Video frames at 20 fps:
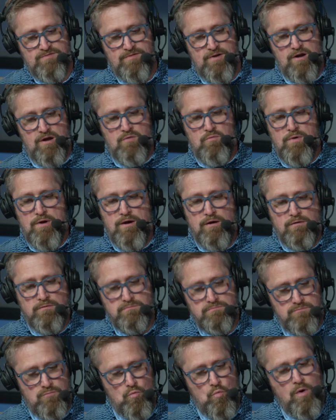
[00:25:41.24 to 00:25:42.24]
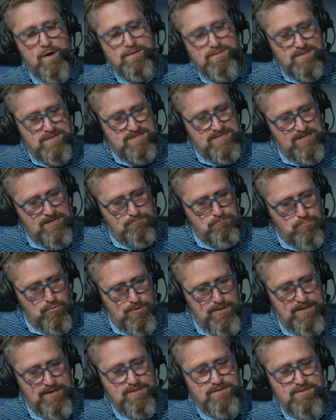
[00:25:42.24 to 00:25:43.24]
very well. What does he
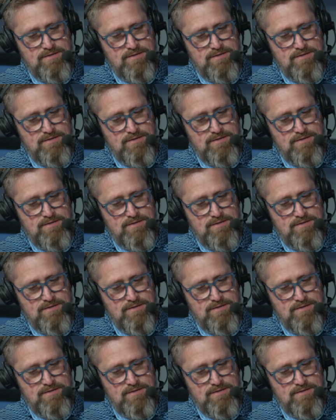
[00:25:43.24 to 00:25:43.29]
bring